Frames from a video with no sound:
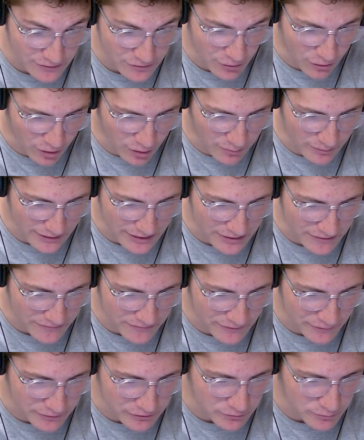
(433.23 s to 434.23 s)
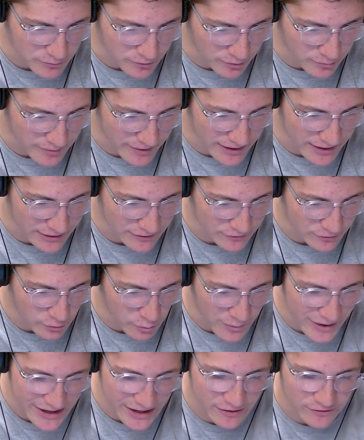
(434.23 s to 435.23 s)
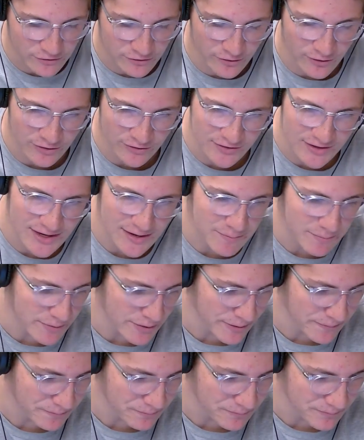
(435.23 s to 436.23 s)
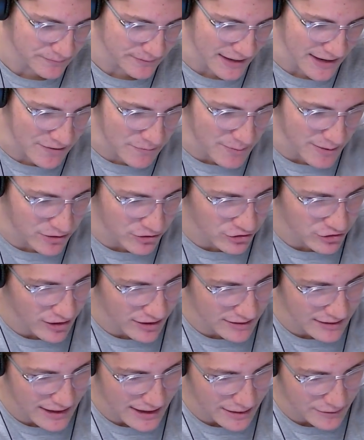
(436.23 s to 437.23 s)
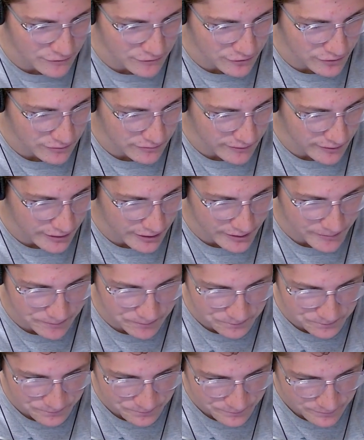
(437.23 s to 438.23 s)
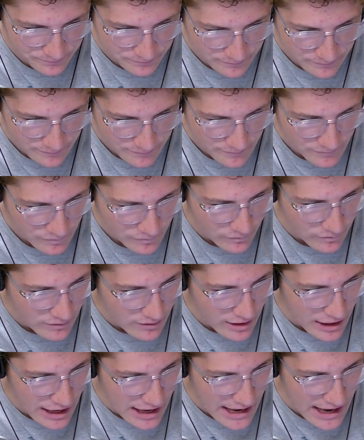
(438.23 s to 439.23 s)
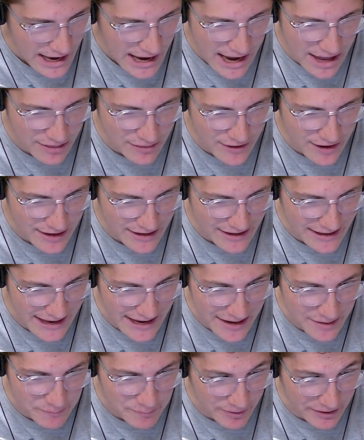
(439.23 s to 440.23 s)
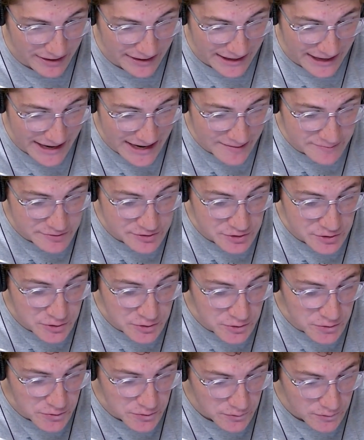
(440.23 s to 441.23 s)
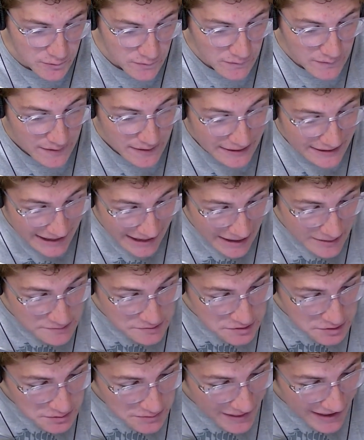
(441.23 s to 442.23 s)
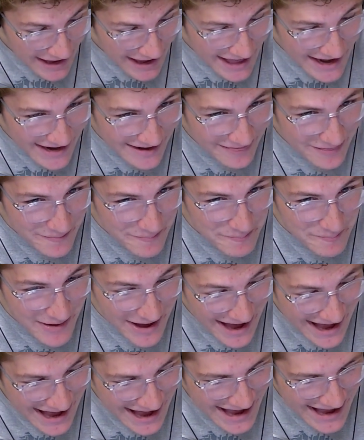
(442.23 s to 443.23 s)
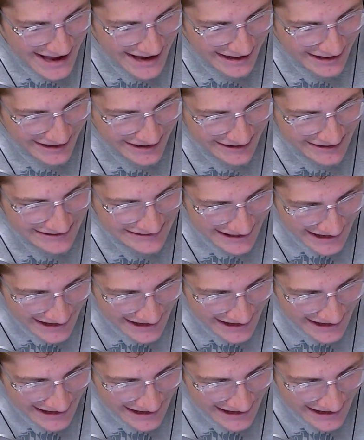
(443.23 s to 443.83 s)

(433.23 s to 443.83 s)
Normally, the Phillies bullpen is the weakness of their team, but they've been shut down so far. And then game two, they had it in the bag.